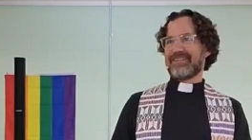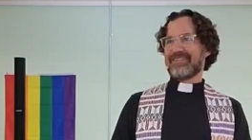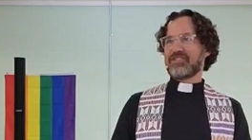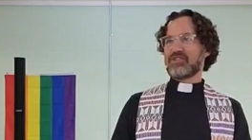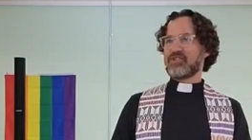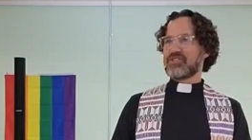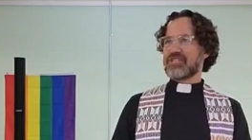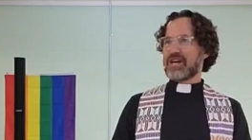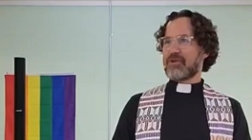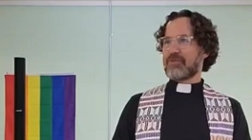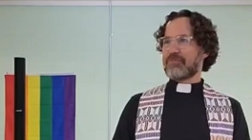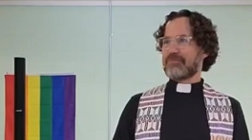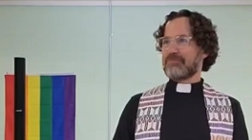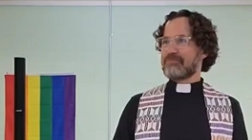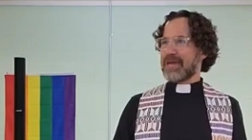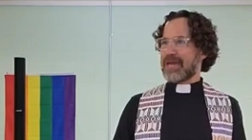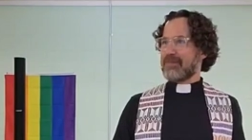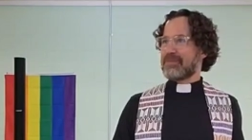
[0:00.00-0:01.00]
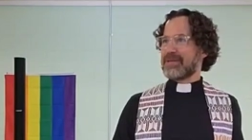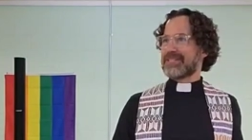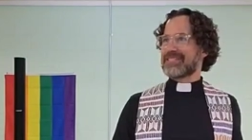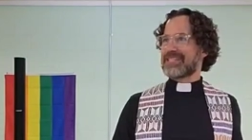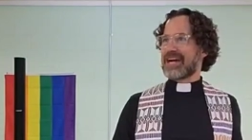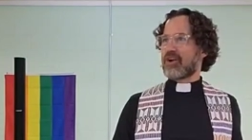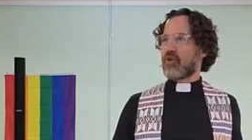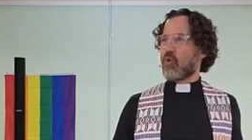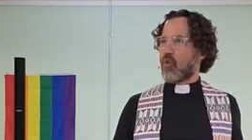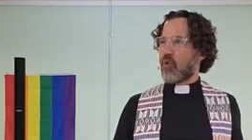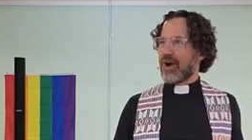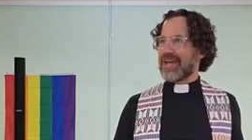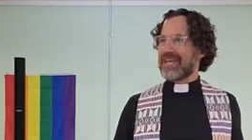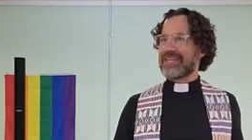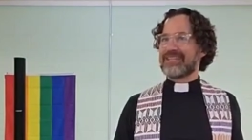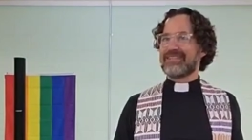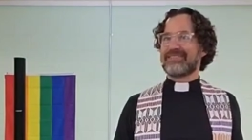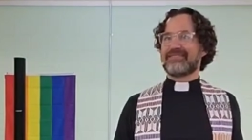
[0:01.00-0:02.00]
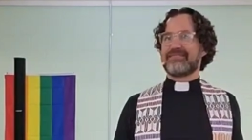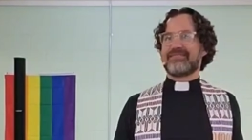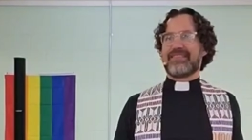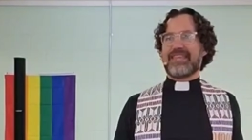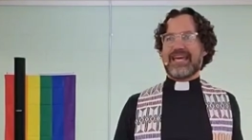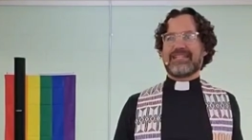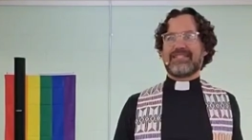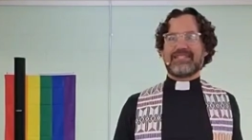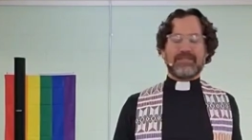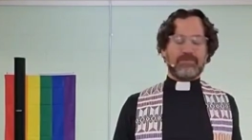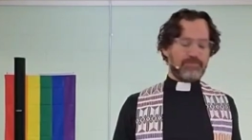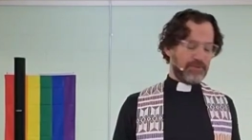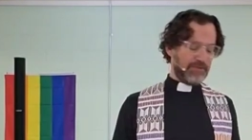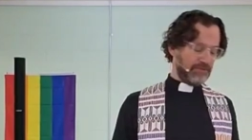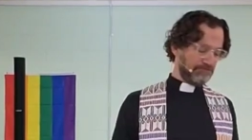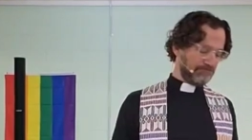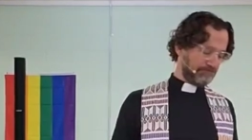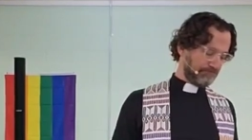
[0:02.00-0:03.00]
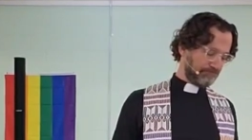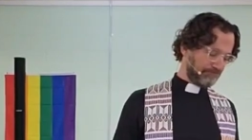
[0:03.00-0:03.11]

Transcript: turns out maybe it's not quite that simple.